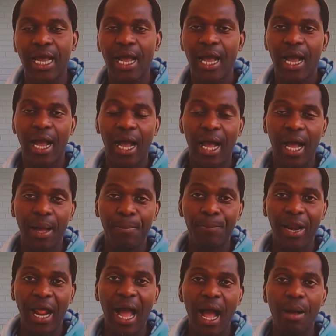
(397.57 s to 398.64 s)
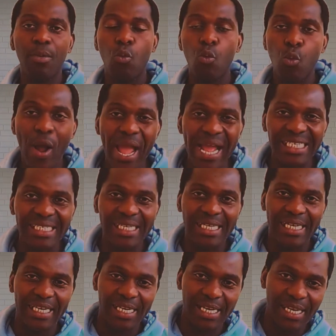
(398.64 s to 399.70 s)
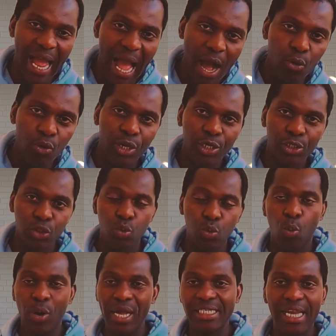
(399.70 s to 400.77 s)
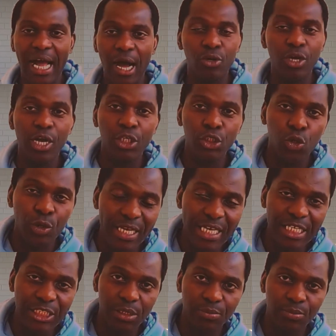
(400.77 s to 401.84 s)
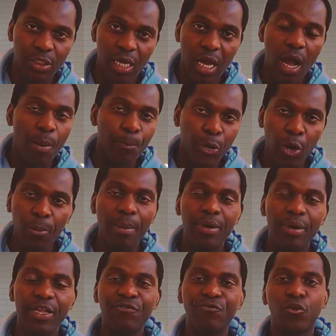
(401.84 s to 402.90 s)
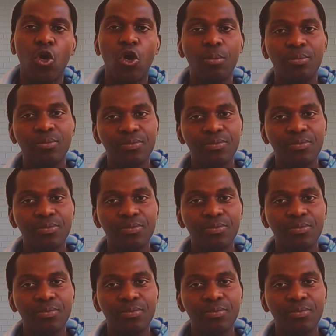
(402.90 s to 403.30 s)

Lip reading: Abraham went down to Egypt, probably from